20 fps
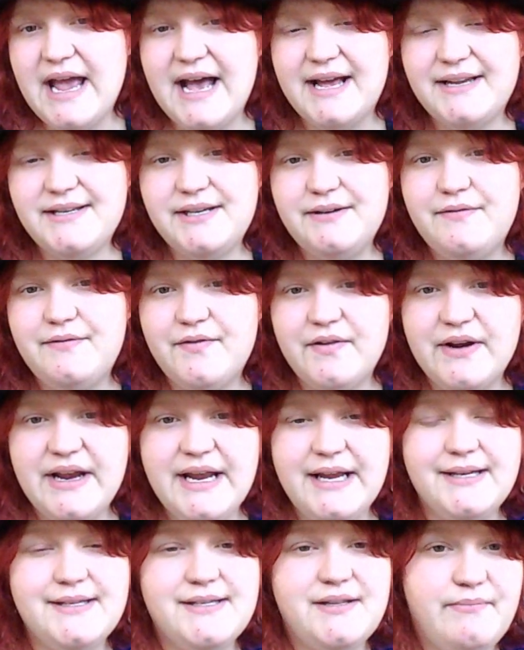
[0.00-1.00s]
Usually
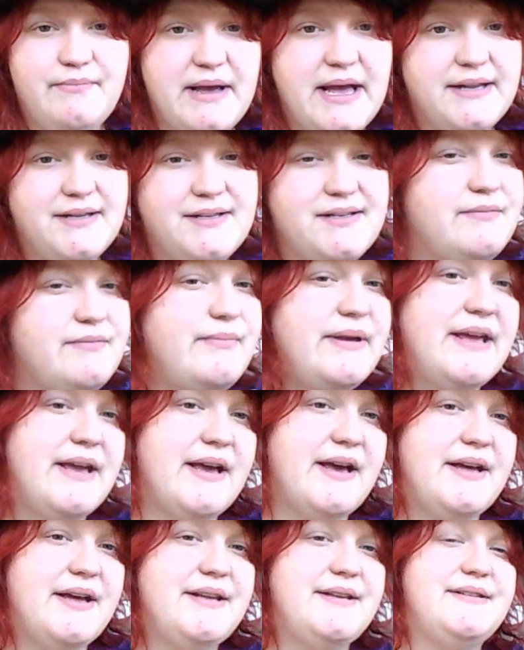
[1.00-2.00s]
acid-free is the
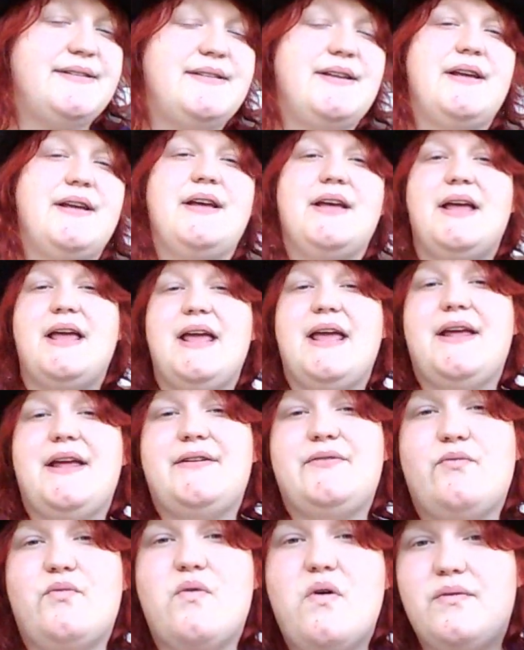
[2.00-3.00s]
best
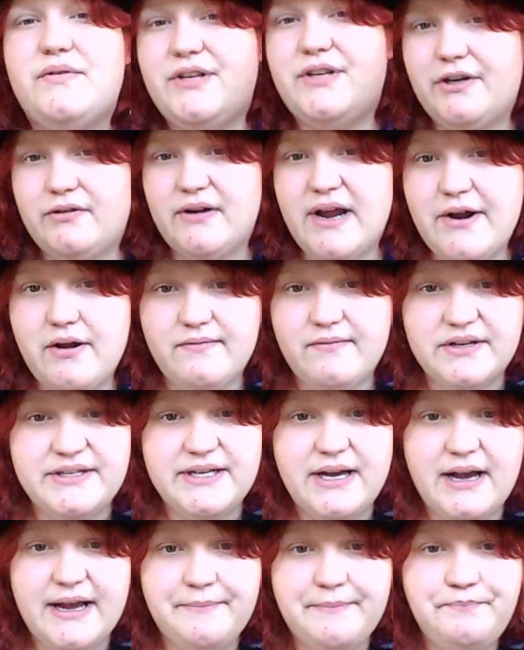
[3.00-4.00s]
because it
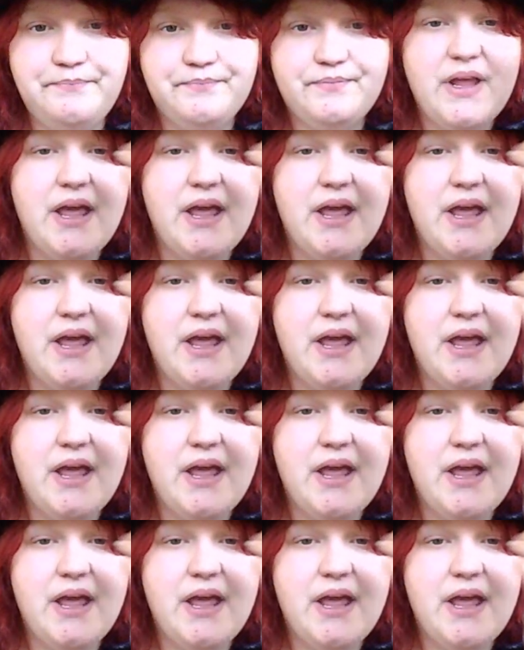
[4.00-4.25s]
won't degrade